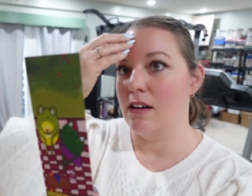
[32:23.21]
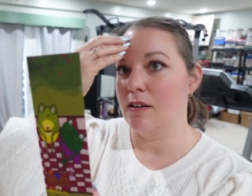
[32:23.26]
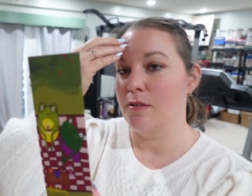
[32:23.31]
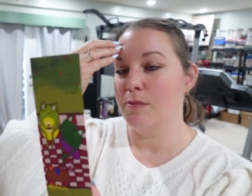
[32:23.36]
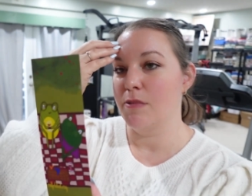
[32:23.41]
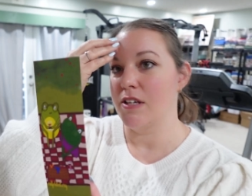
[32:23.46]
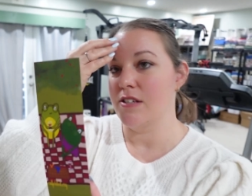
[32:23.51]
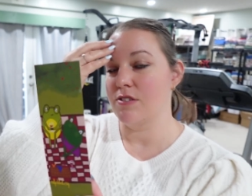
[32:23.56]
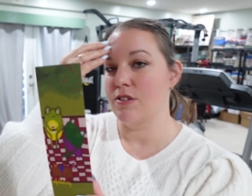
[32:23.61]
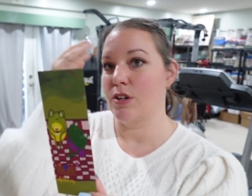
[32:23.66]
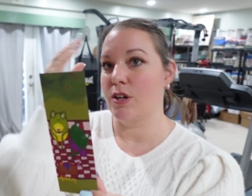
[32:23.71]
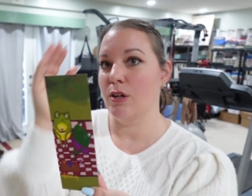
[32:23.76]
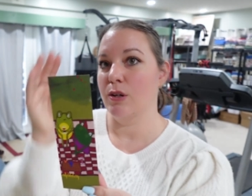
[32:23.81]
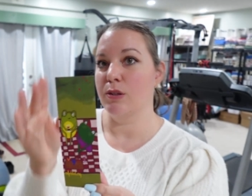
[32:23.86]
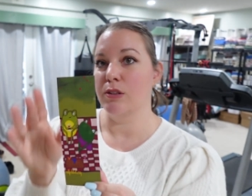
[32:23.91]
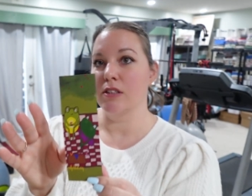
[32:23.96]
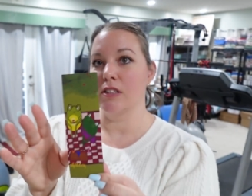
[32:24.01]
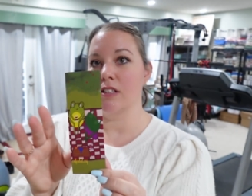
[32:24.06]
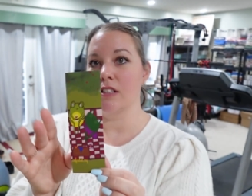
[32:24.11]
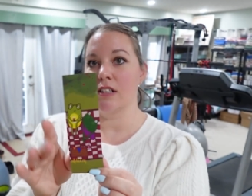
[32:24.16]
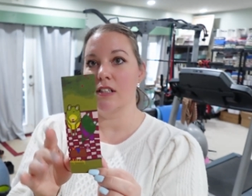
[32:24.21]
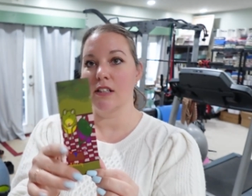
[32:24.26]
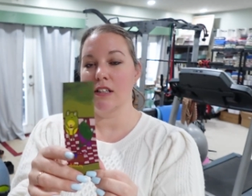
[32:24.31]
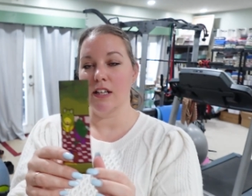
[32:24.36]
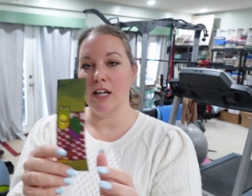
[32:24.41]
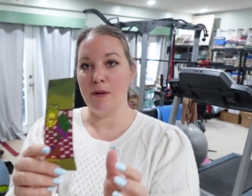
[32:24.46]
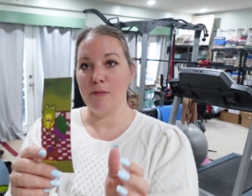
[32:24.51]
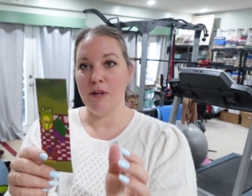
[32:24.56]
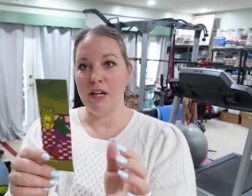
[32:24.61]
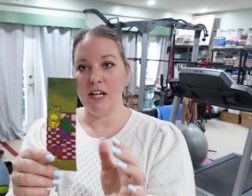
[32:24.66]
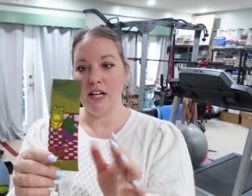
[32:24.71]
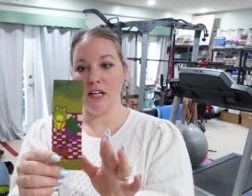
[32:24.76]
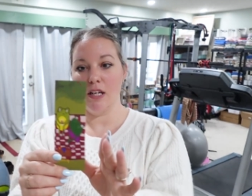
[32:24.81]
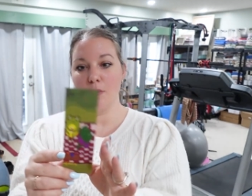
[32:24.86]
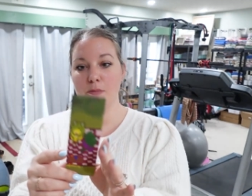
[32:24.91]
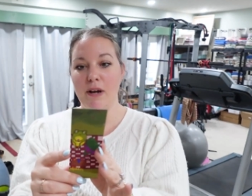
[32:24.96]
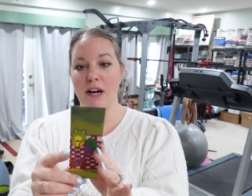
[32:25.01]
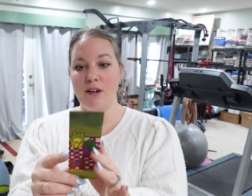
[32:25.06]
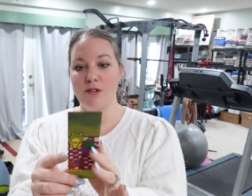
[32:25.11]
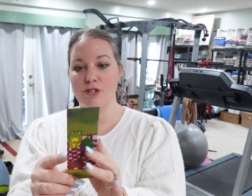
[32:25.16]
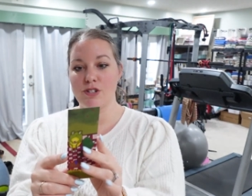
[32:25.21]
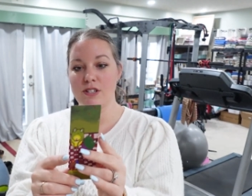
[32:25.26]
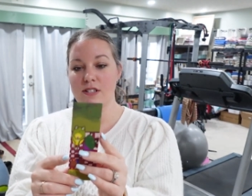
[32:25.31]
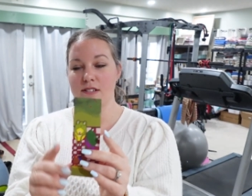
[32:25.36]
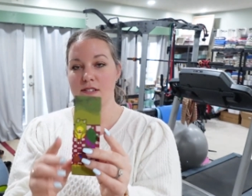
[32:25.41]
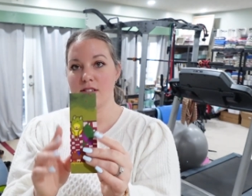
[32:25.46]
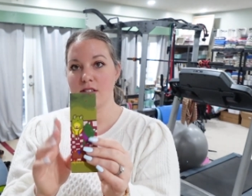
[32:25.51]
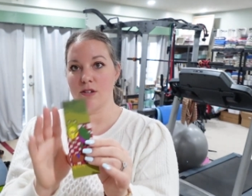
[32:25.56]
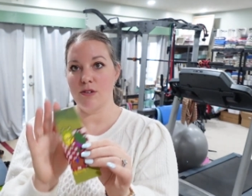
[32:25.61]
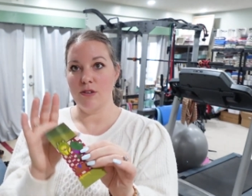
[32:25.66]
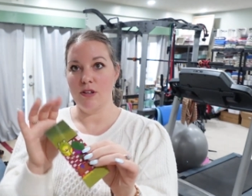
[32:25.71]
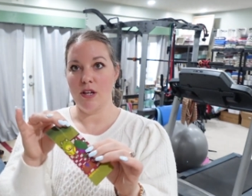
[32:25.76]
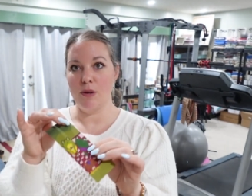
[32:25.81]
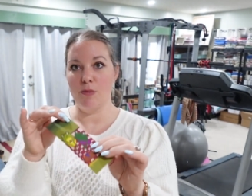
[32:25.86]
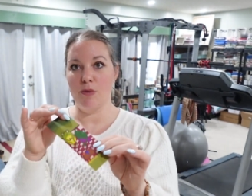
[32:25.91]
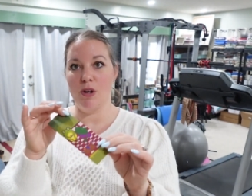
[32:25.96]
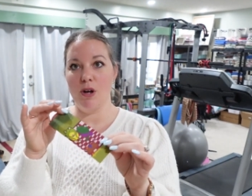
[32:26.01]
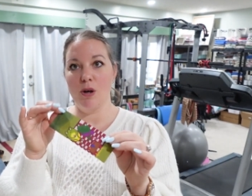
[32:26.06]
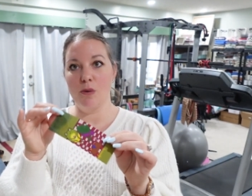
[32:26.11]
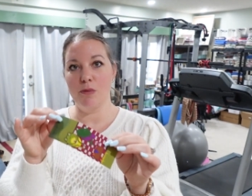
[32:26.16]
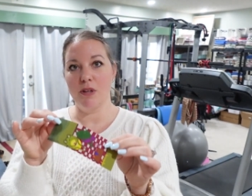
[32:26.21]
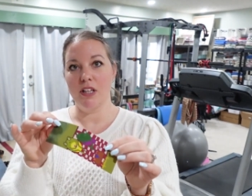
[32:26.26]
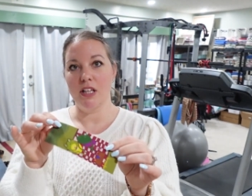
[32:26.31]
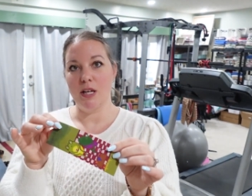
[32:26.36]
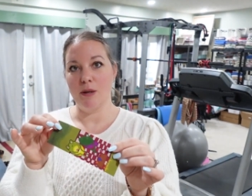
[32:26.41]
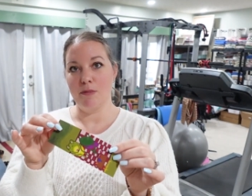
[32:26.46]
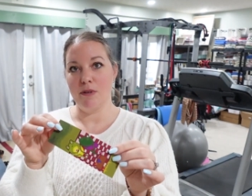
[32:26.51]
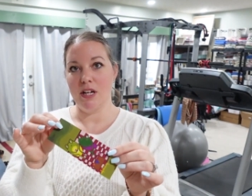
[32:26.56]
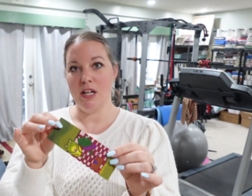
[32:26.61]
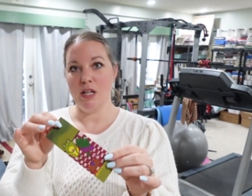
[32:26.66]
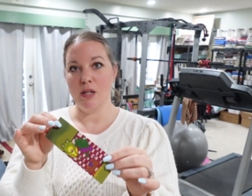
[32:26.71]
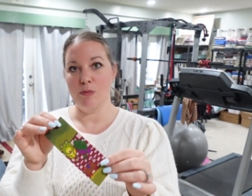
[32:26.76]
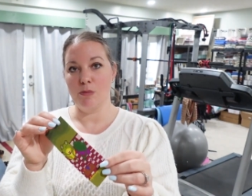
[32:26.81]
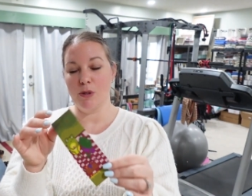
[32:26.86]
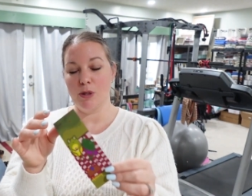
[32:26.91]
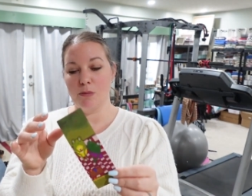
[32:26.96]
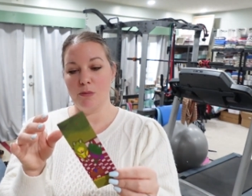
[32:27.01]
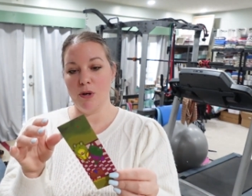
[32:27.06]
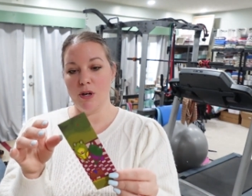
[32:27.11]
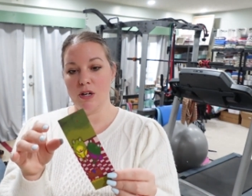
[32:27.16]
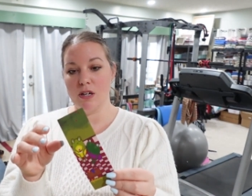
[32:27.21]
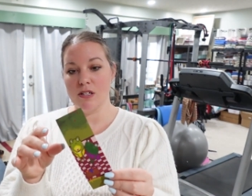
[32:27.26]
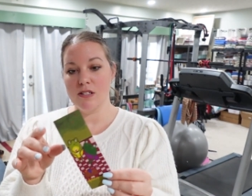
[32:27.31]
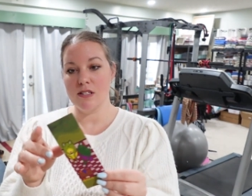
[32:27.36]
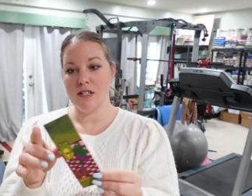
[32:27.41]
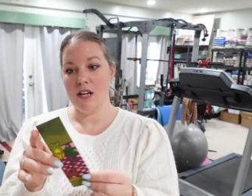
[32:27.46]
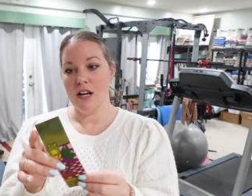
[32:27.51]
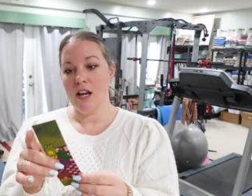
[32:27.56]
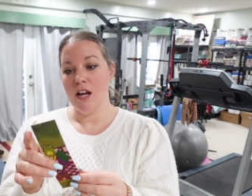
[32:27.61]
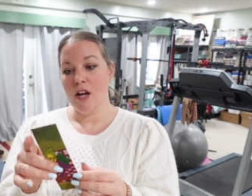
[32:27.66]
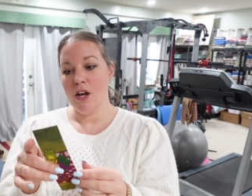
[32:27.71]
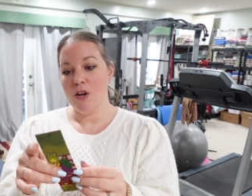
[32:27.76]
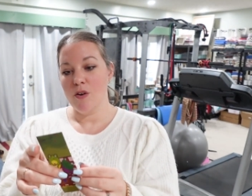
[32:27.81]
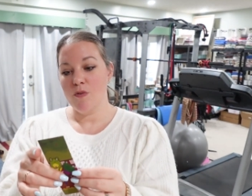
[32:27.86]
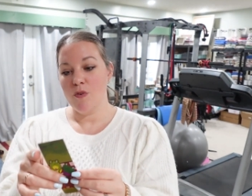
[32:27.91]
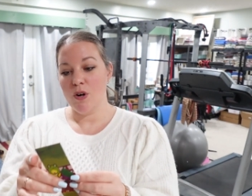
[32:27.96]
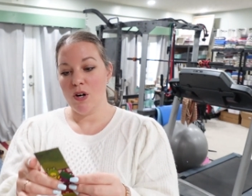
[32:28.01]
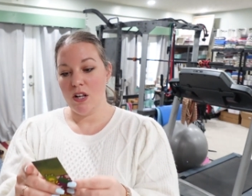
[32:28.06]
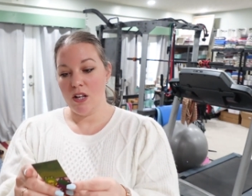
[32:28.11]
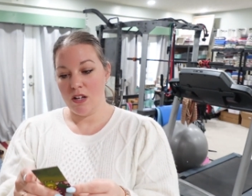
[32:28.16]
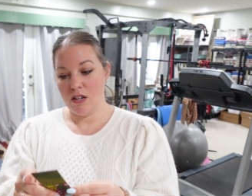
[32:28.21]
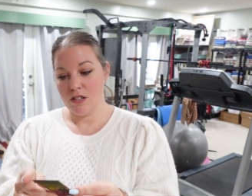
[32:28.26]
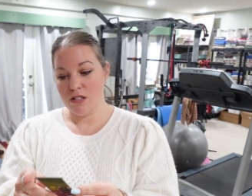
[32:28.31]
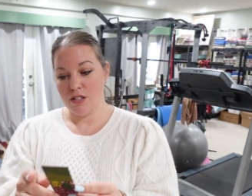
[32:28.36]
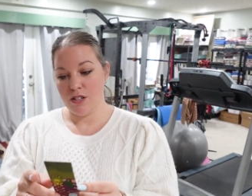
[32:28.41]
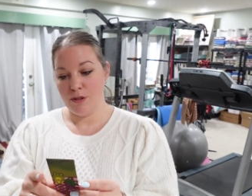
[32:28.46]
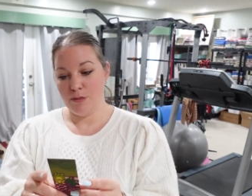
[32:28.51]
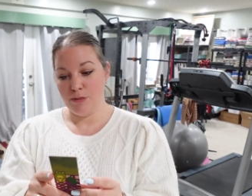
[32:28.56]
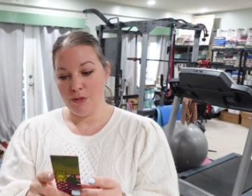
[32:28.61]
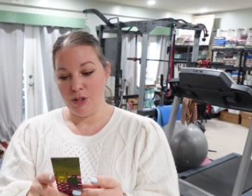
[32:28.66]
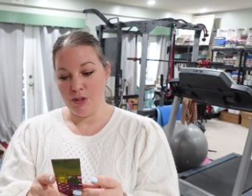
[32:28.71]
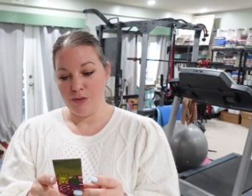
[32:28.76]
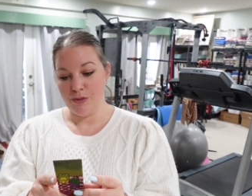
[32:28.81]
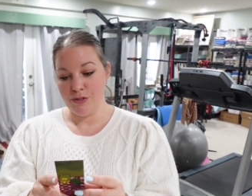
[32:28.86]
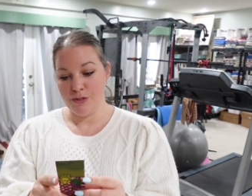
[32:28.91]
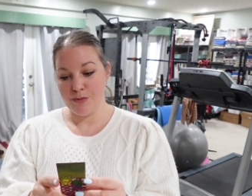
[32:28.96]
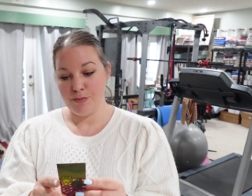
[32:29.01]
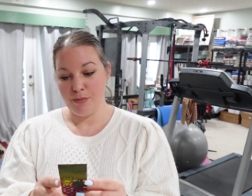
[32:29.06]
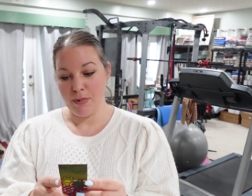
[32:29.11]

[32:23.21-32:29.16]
These will go on laminating pouches, so they will all be laminated bookmarks for long-term use.